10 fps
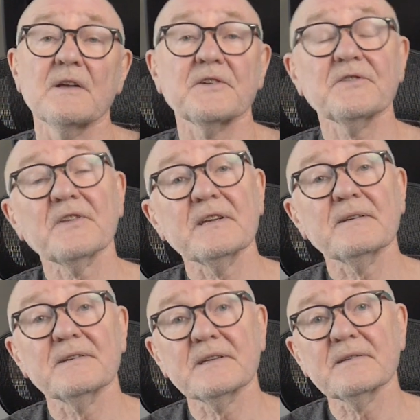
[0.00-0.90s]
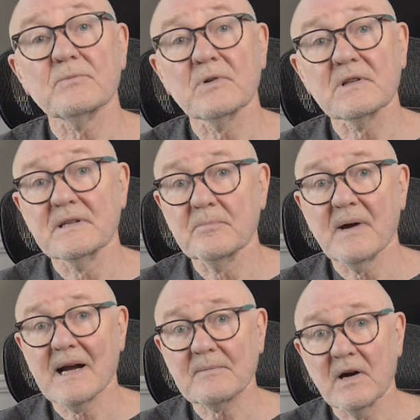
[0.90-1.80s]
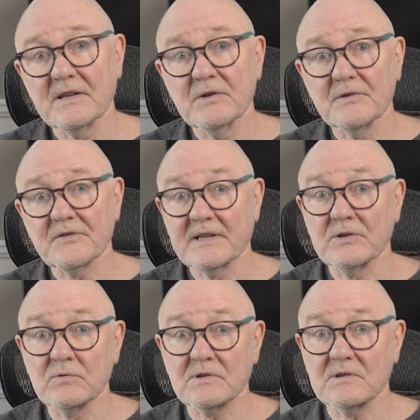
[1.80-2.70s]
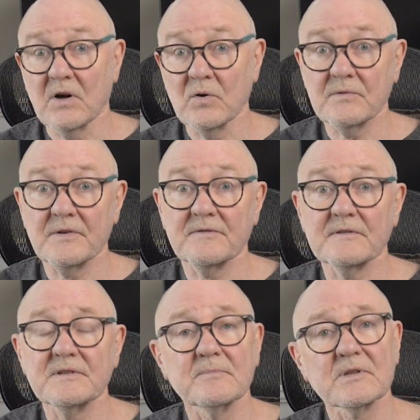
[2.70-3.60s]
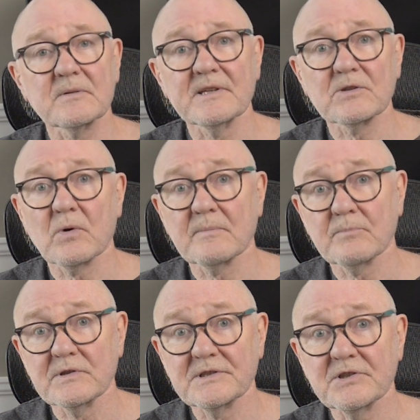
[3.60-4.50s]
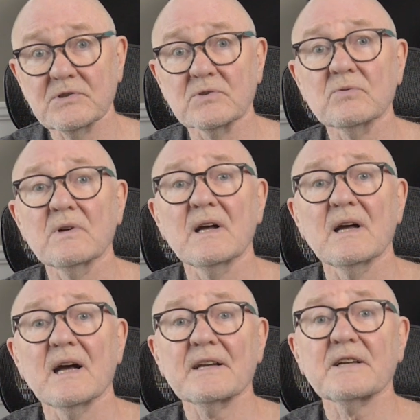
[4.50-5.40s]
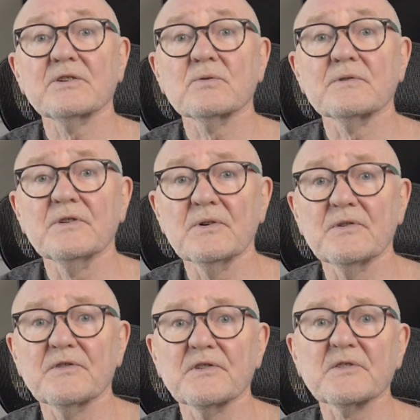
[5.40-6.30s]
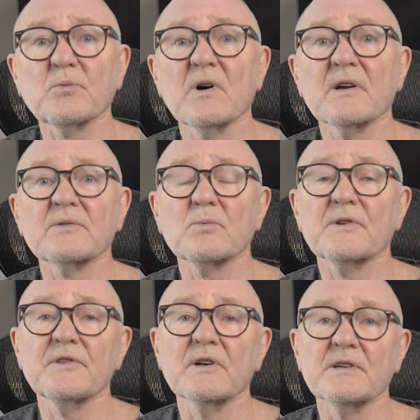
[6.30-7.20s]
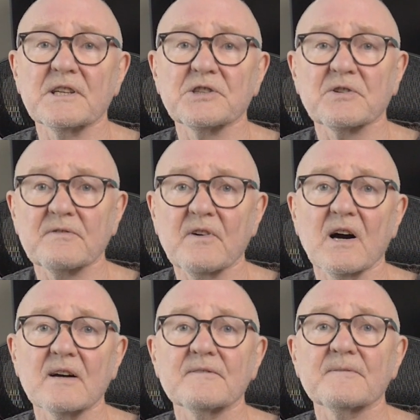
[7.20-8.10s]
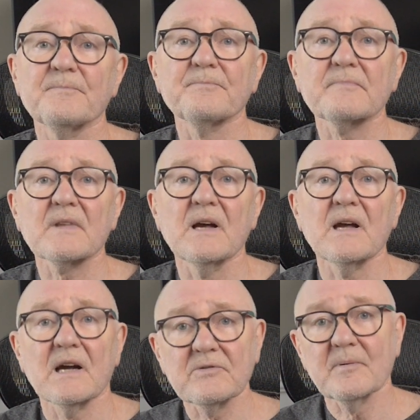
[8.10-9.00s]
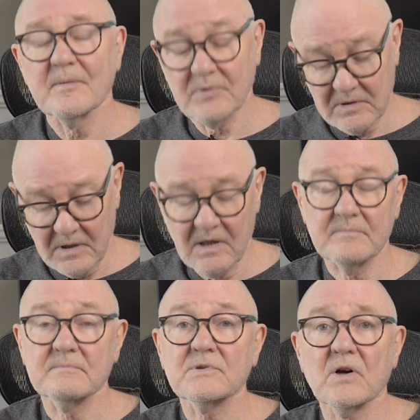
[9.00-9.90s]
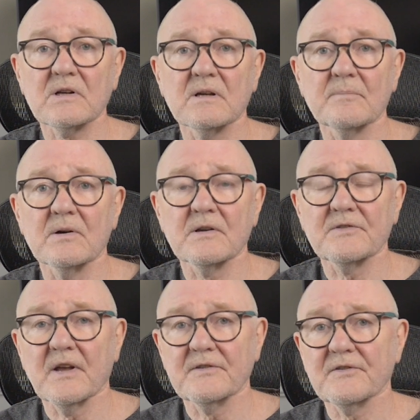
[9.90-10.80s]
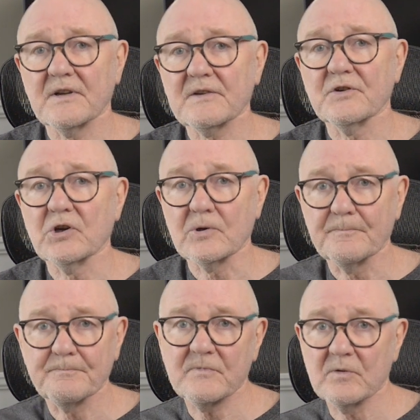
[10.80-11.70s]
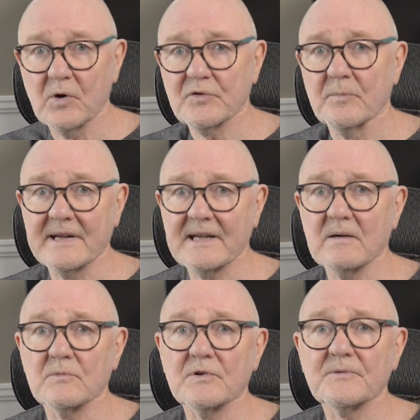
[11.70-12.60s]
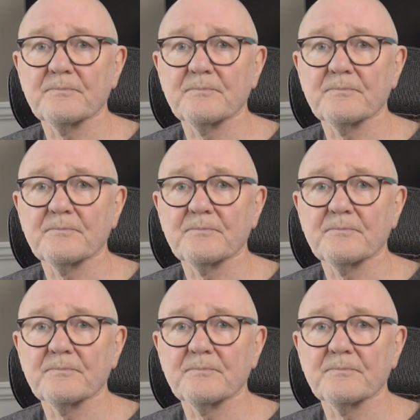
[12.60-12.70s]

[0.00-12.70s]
Since they didn't really impact my use, I don't own the 50mm 1.2 and I don't use this one with the Ninja V. And remember, I'm talking about a Z6 here for both of my cameras.